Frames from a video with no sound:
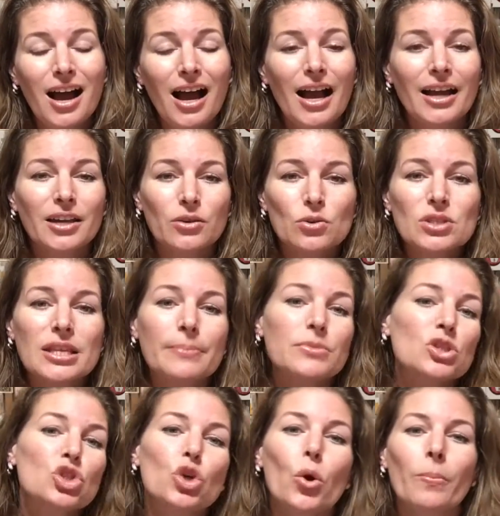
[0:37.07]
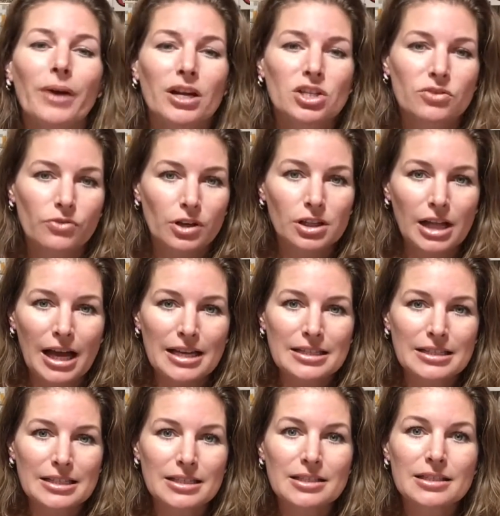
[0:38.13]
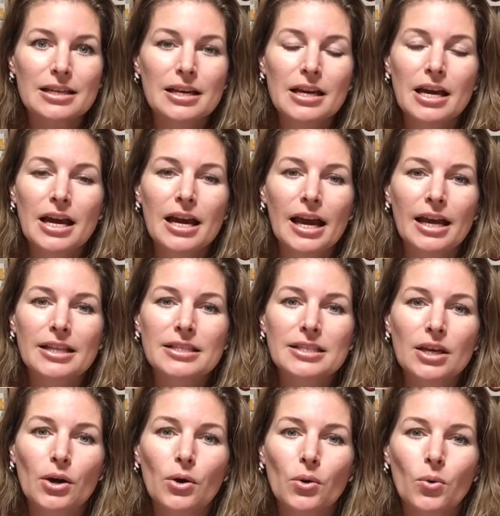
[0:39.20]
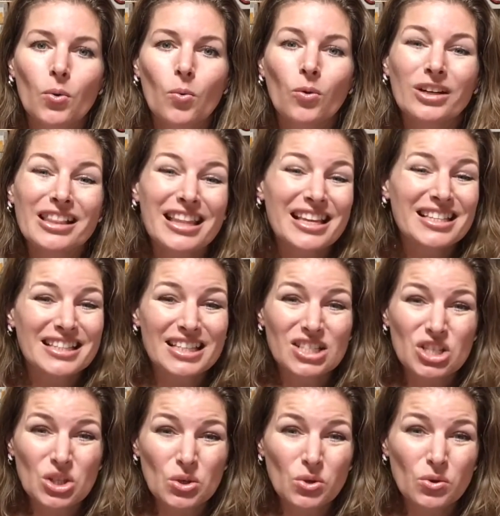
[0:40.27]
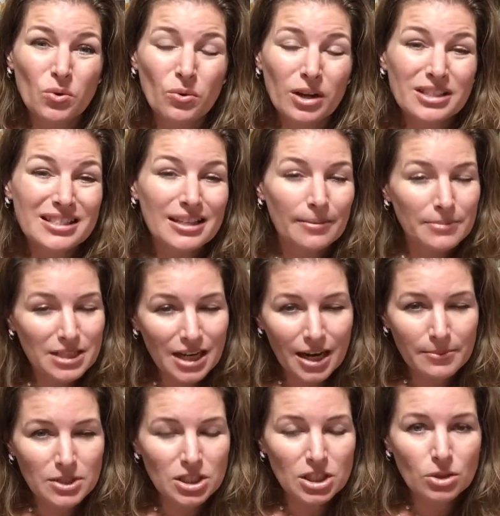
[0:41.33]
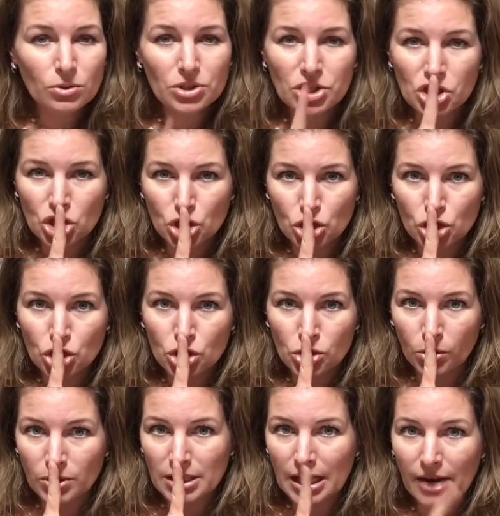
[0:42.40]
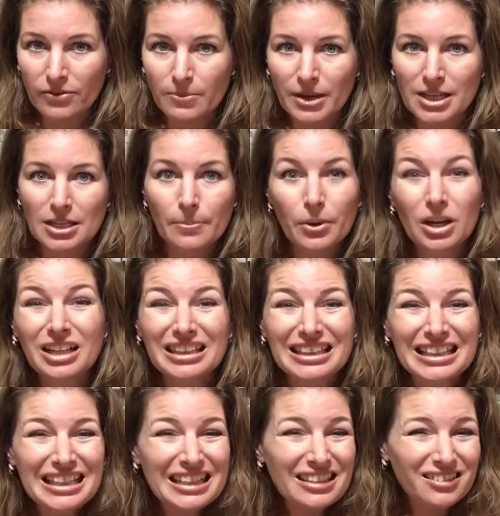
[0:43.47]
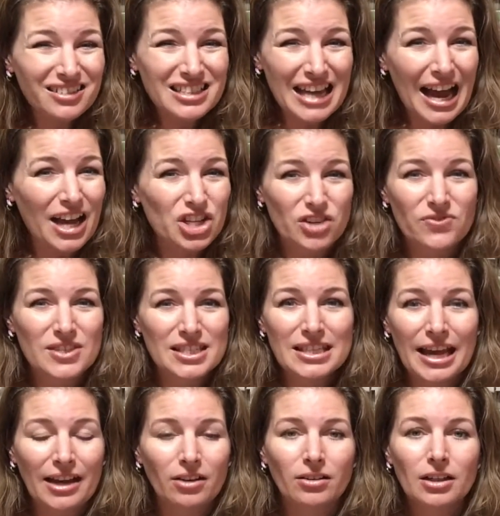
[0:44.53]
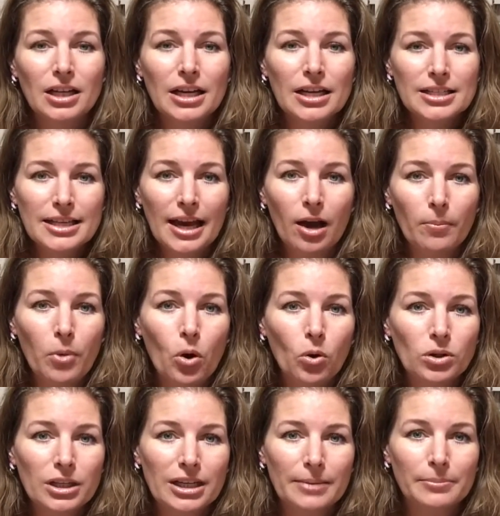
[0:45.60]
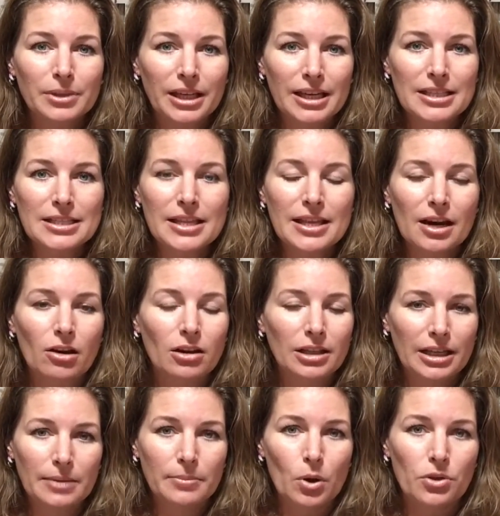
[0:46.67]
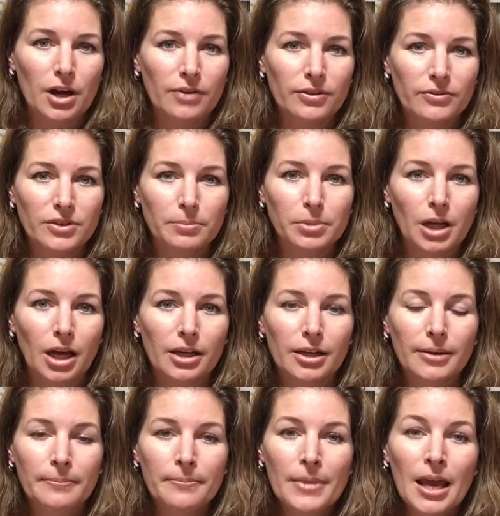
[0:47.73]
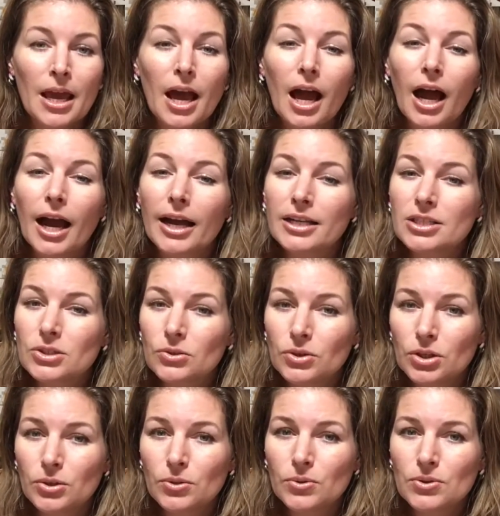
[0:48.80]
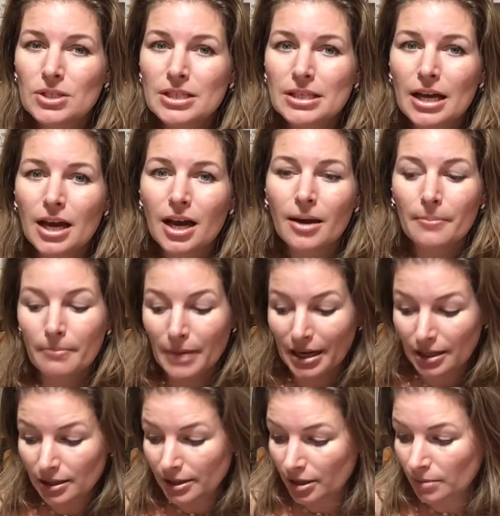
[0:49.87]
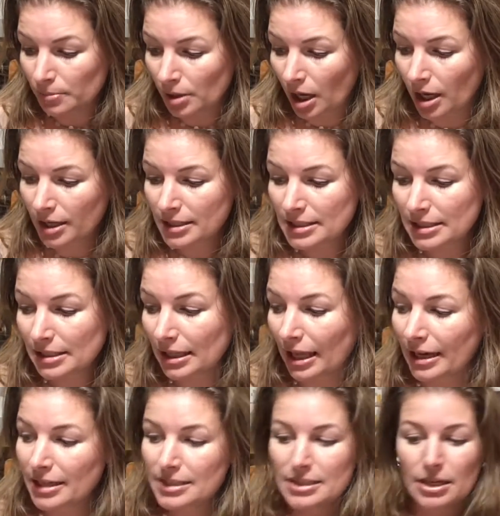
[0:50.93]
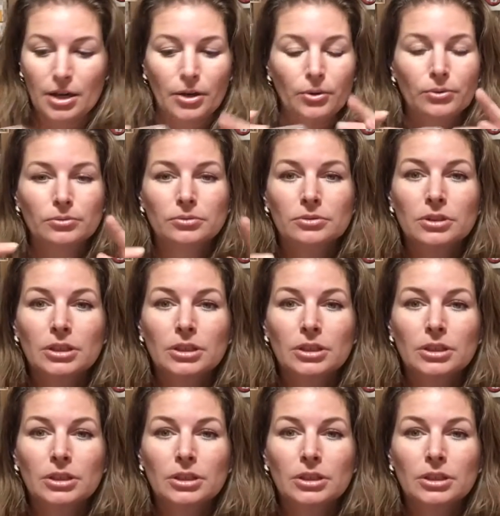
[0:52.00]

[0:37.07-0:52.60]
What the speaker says: I use them so much for classes. And so one of the things I sometimes do, don't tell everybody, is I'll put a little dash of snail to help hold it in place, and then I'll clean both off of the block. I do use my clear blocks like so.